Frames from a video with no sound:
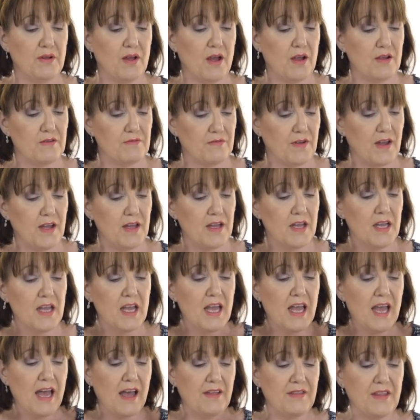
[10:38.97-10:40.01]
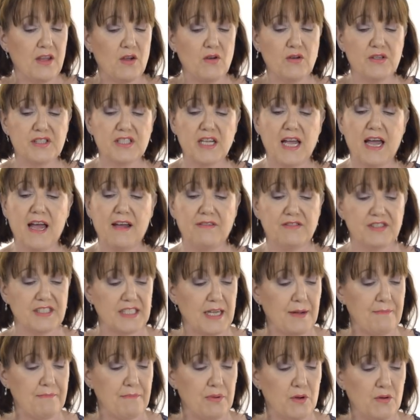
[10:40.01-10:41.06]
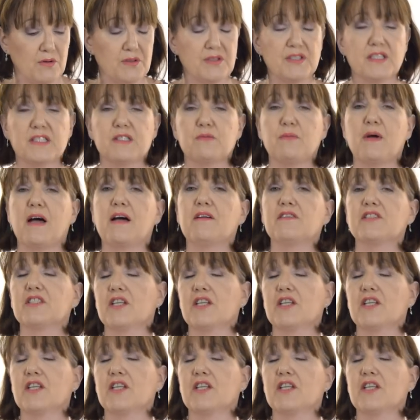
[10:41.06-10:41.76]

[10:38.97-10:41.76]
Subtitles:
over, and they also have samples as well,